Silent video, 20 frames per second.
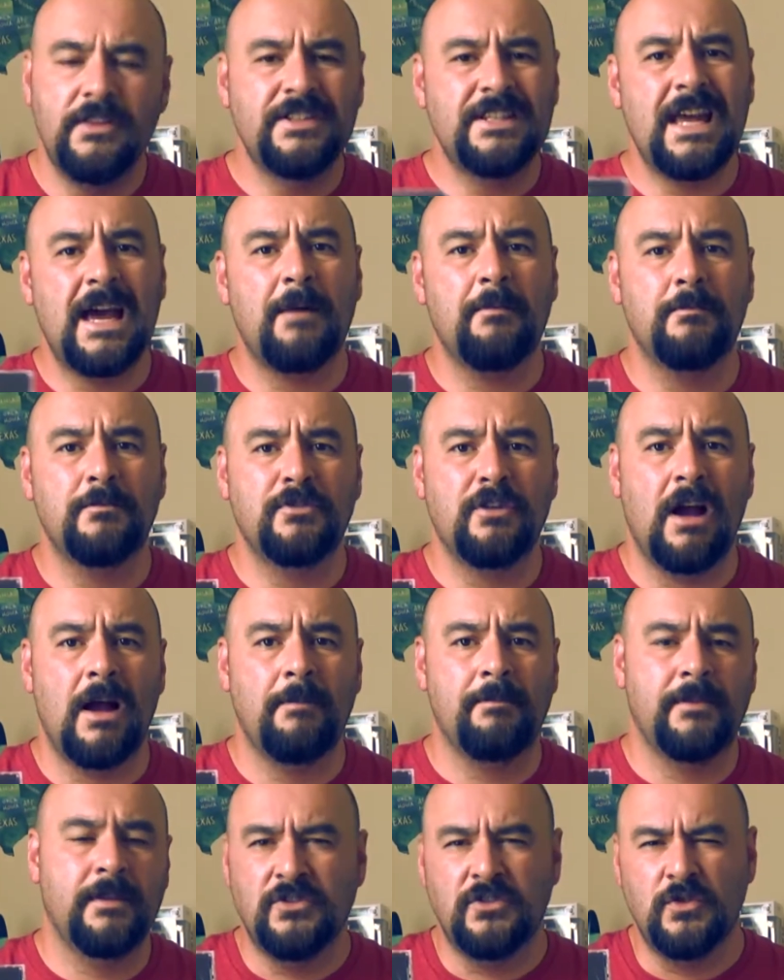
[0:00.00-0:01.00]
This album
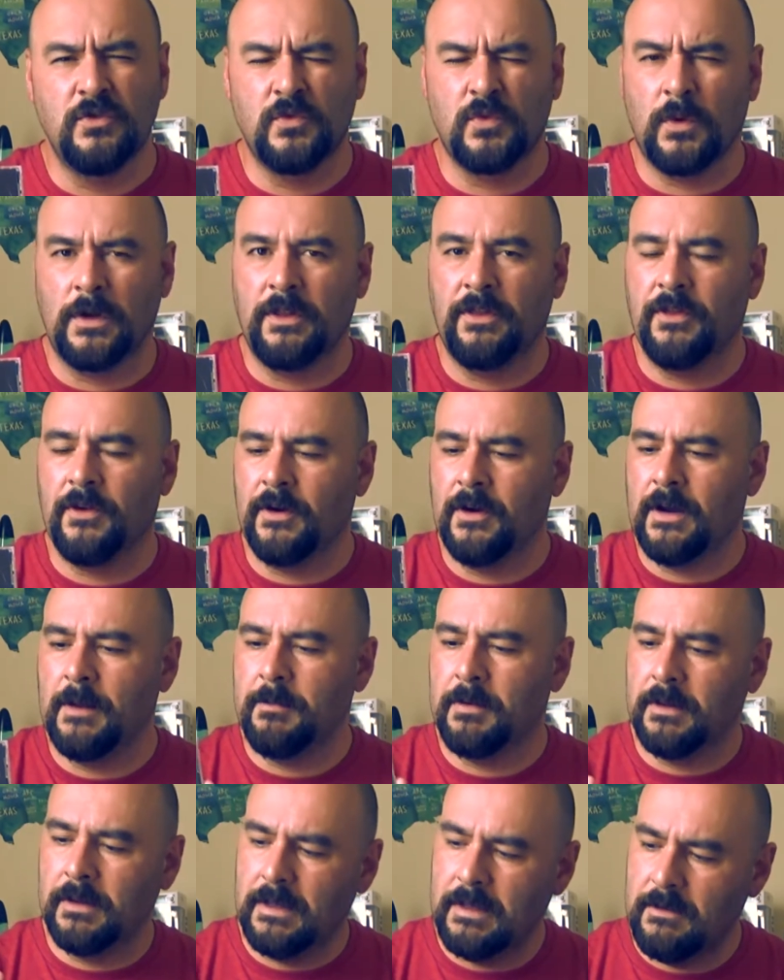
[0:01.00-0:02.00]
dropped June 23rd, I
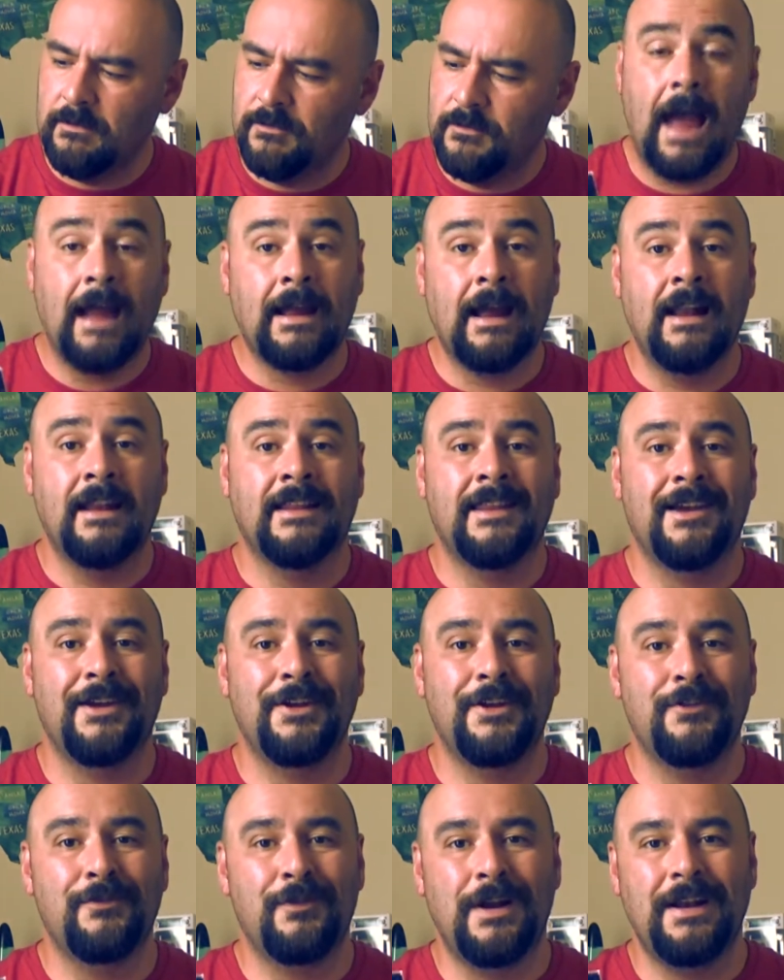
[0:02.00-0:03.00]
believe. I gotta
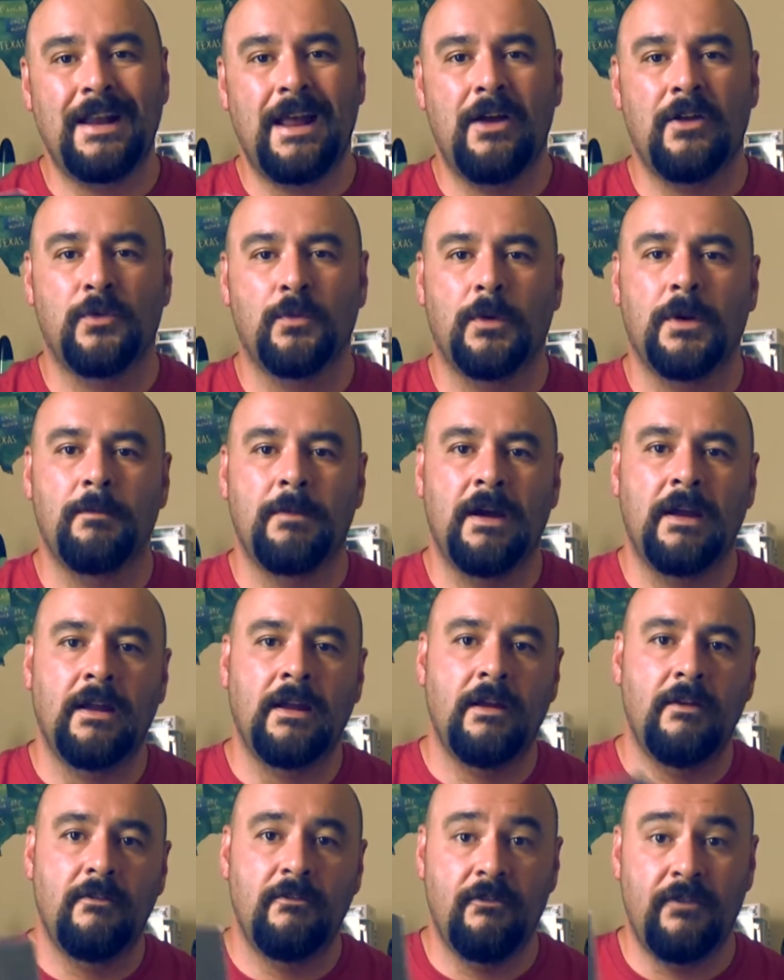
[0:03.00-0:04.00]
tell you, right now it's one of
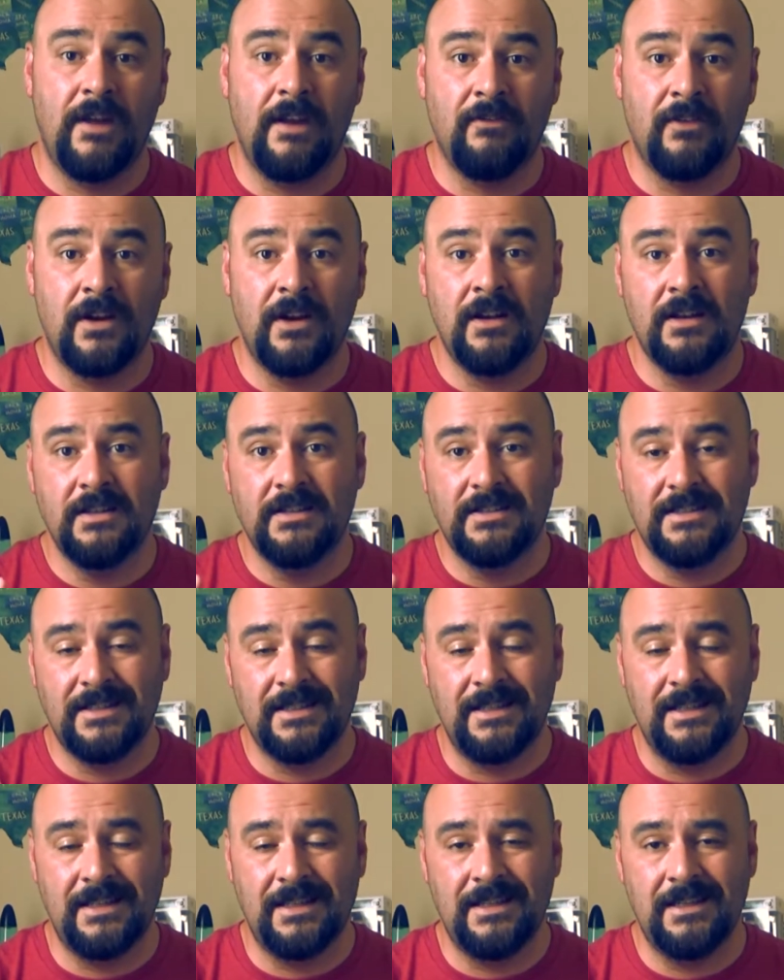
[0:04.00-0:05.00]
my favorite
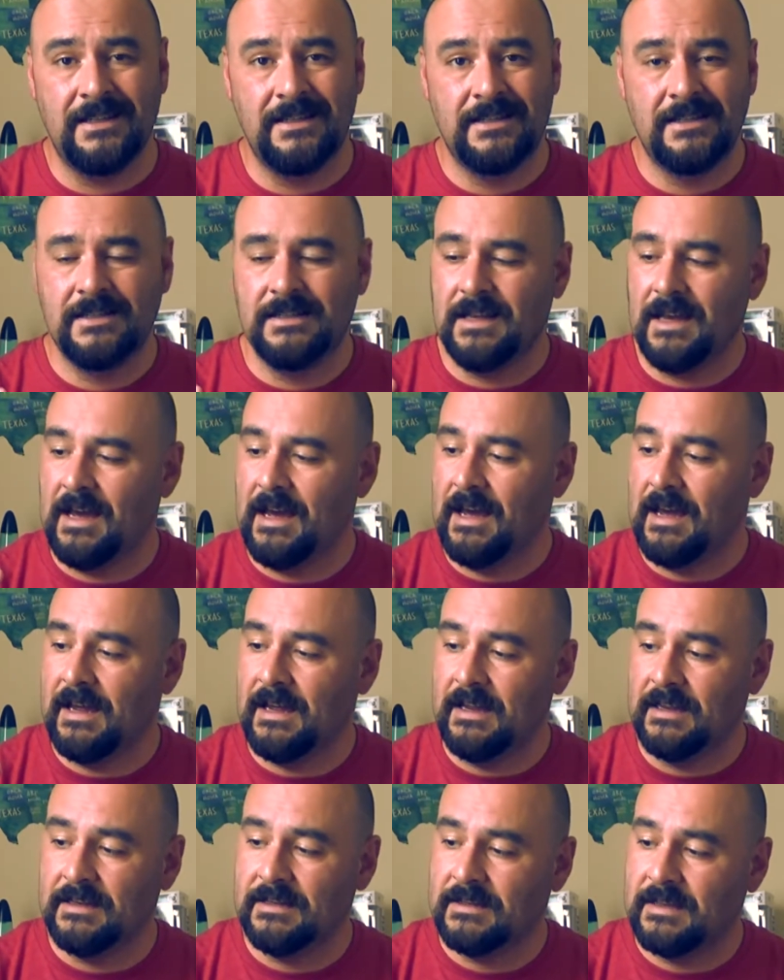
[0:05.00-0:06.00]
CDs. Uh,
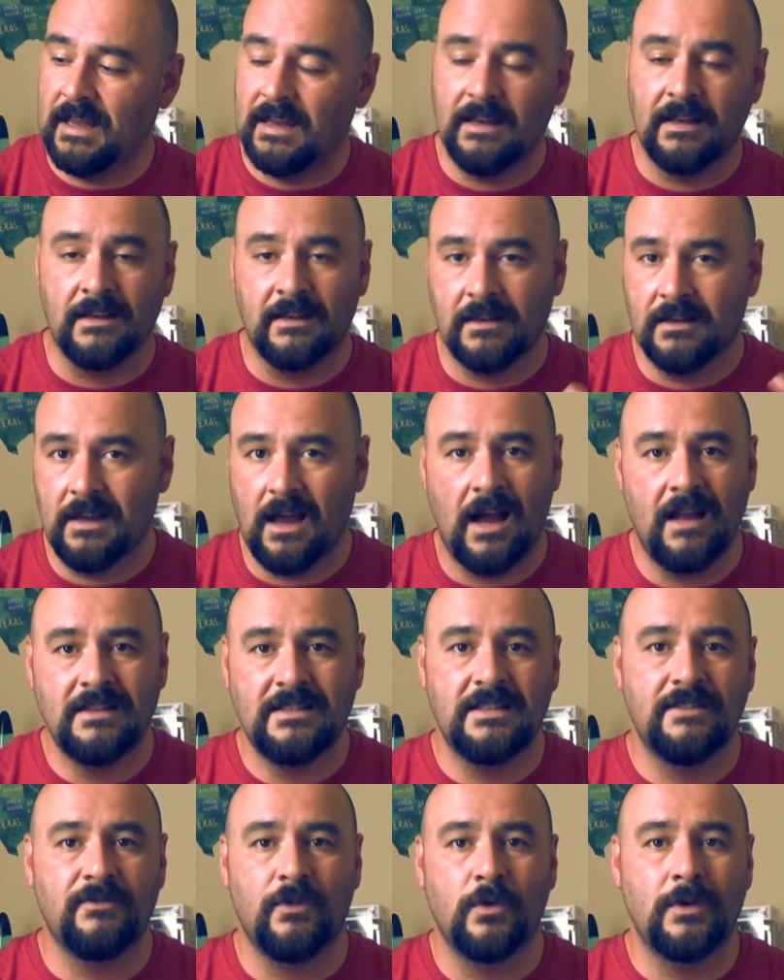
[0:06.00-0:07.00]
it's getting
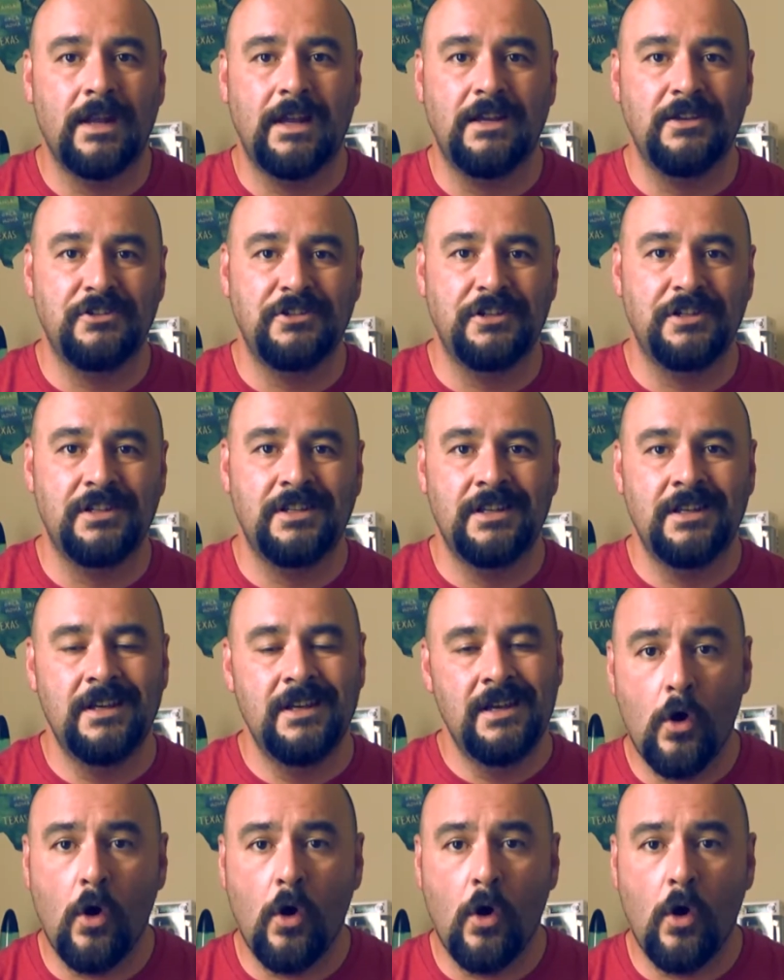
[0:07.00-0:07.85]
constant rotation.